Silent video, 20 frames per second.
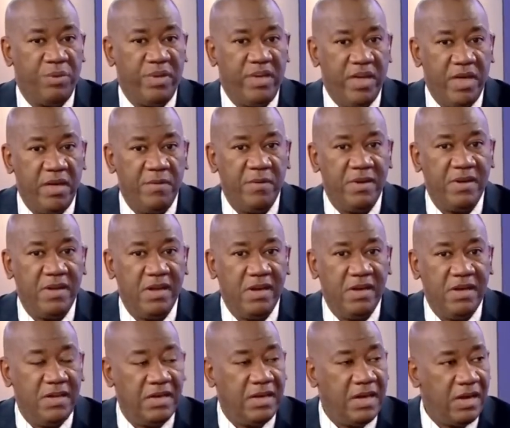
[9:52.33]
behaving
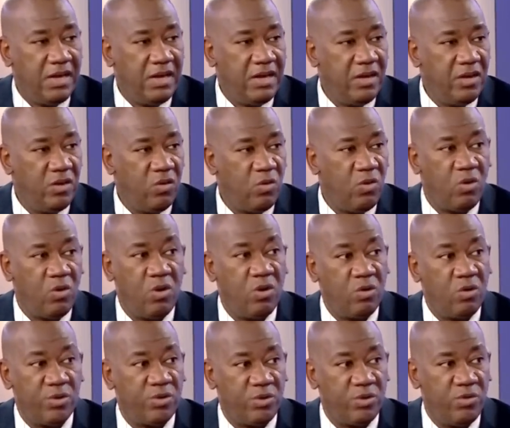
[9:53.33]
illegally or
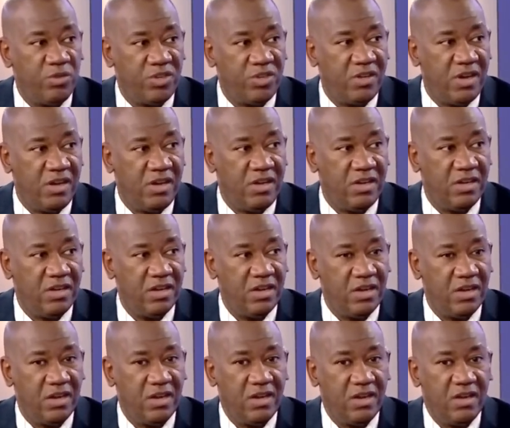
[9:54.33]
unconstitutionally.
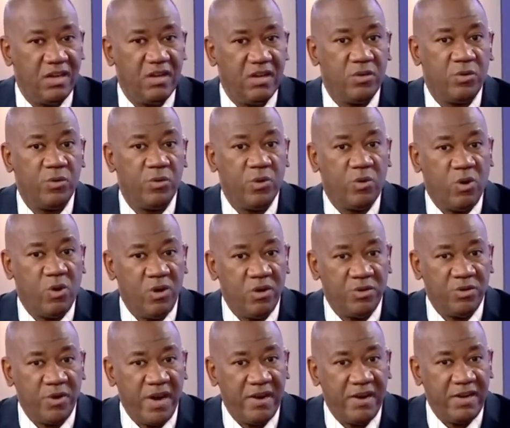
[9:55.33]
To the
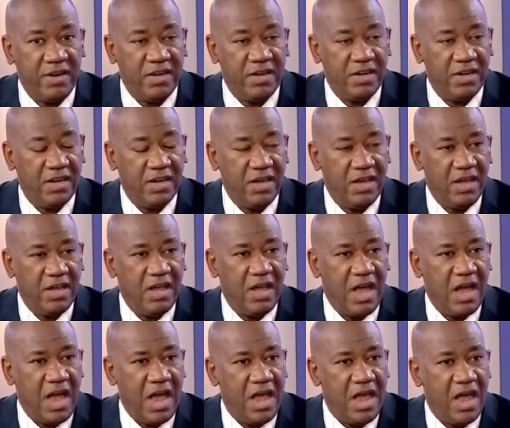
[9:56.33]
contrary,
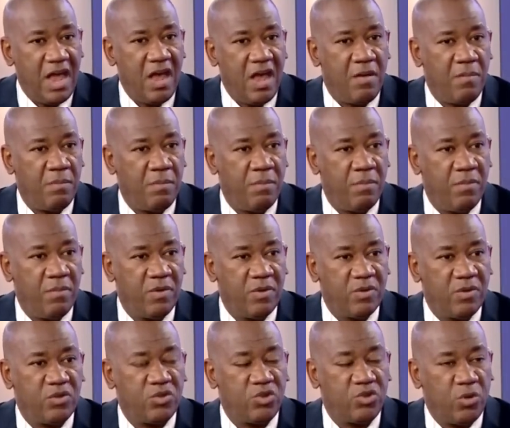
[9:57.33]
I am
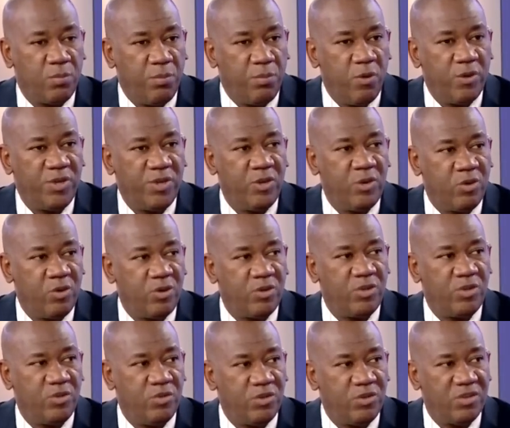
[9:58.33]
supporting
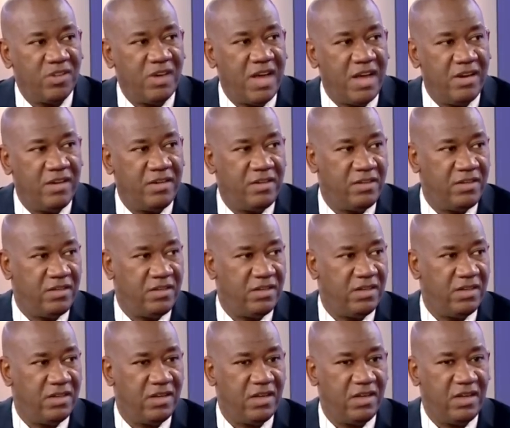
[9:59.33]
constitutionality.
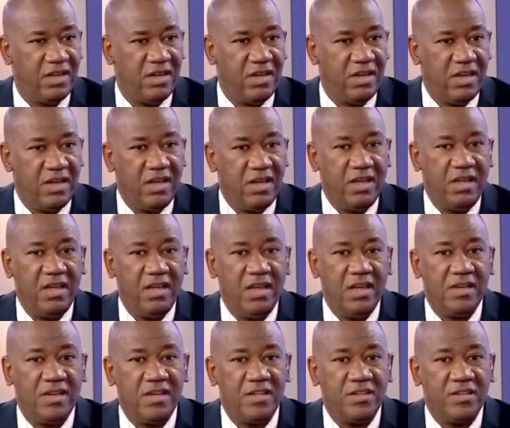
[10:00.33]

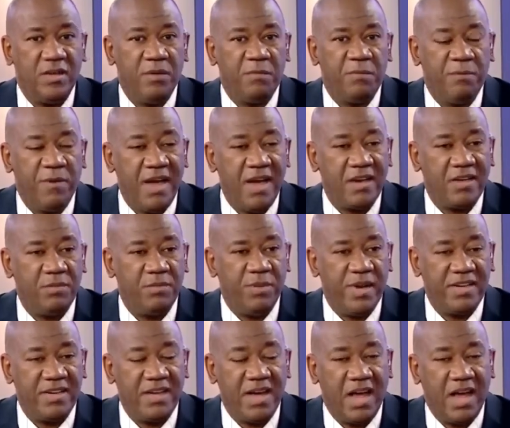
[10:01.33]
It is in fact
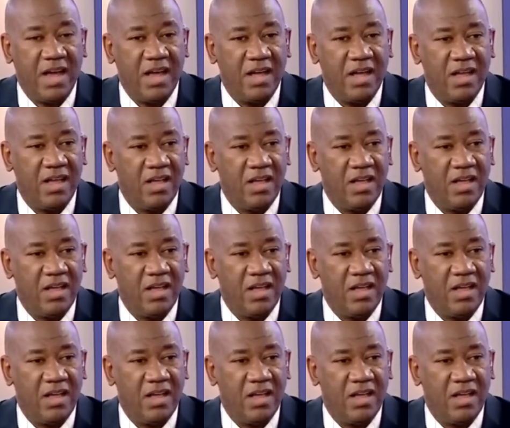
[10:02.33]
better